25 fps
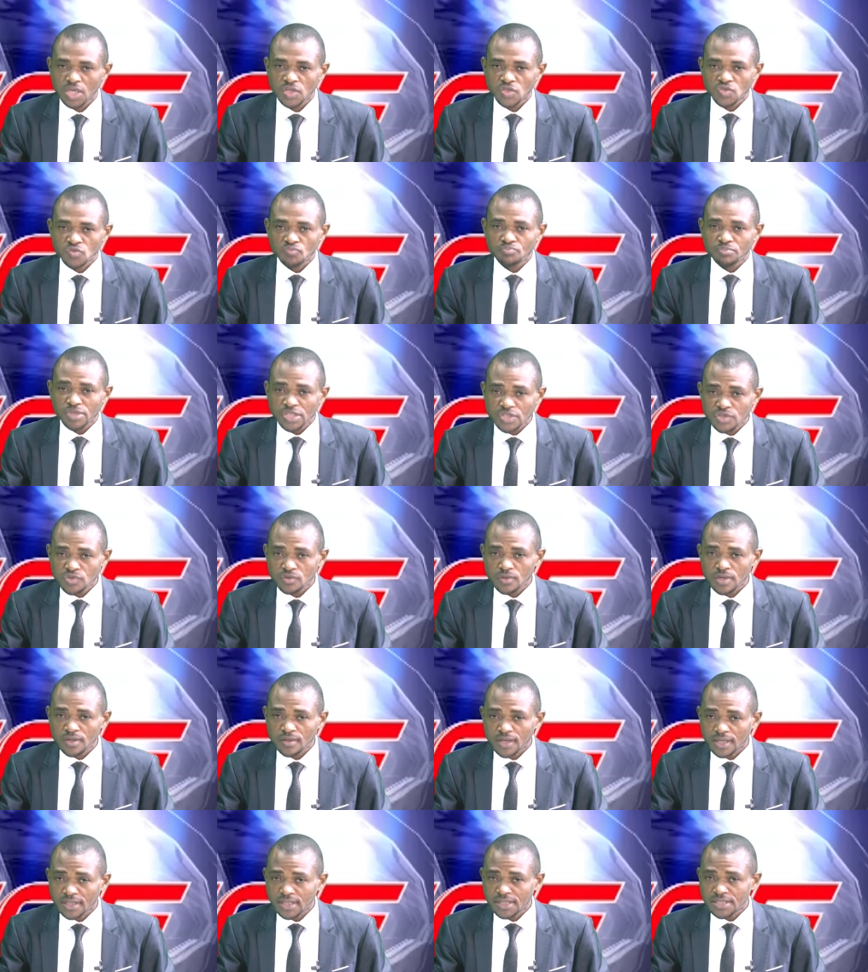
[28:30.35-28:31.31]
to meet
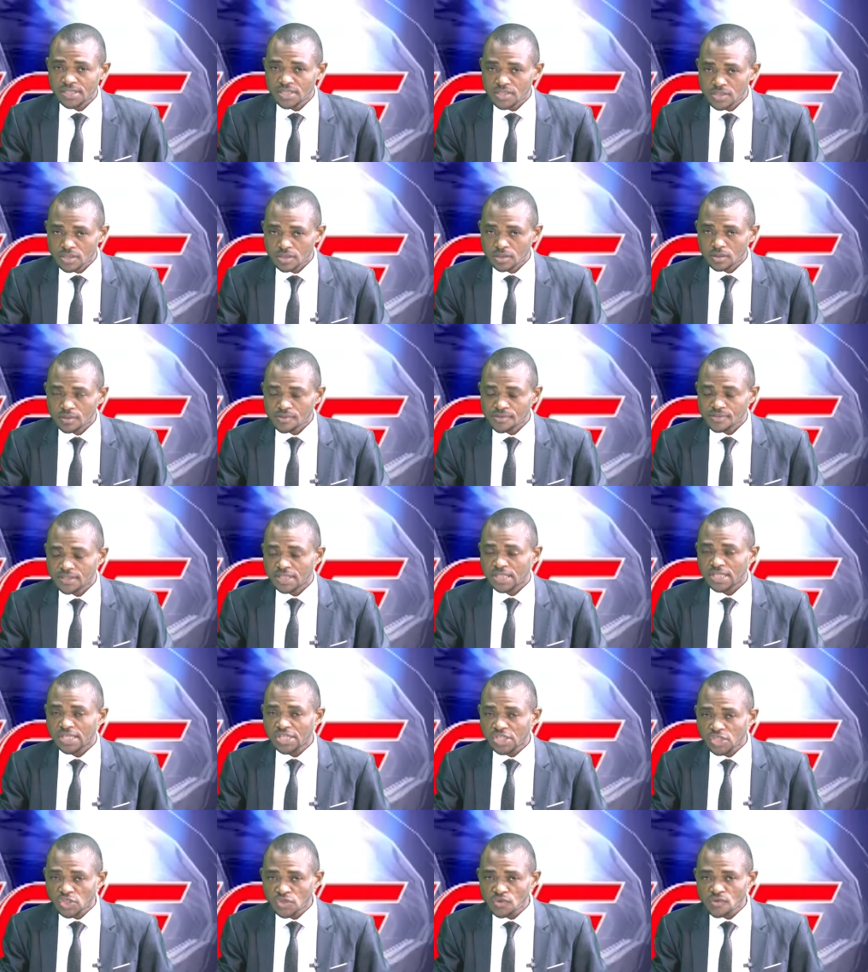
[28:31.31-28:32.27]
together to discuss
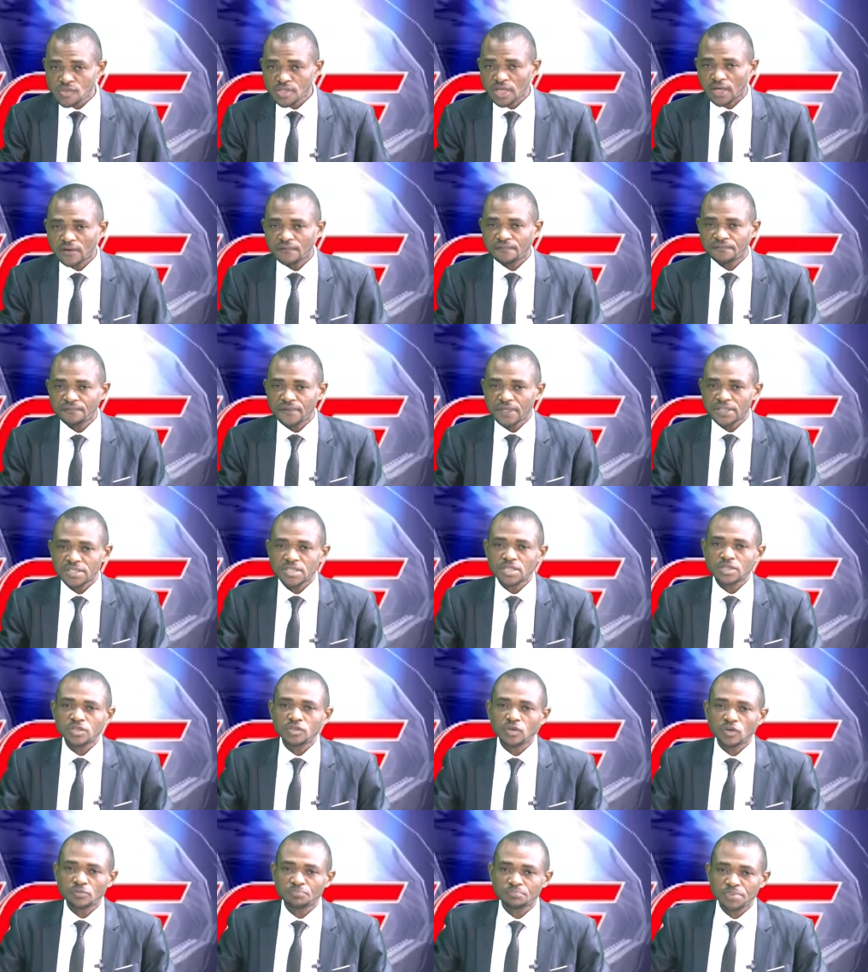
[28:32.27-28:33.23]
issues affecting
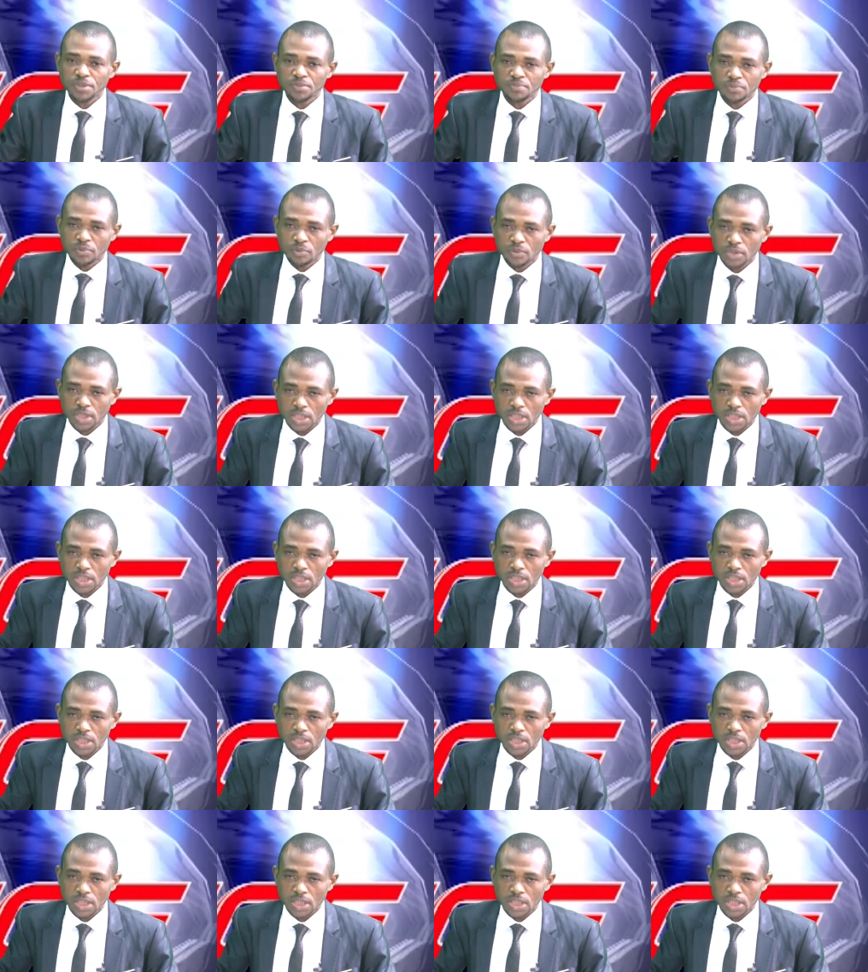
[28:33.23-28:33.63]
young people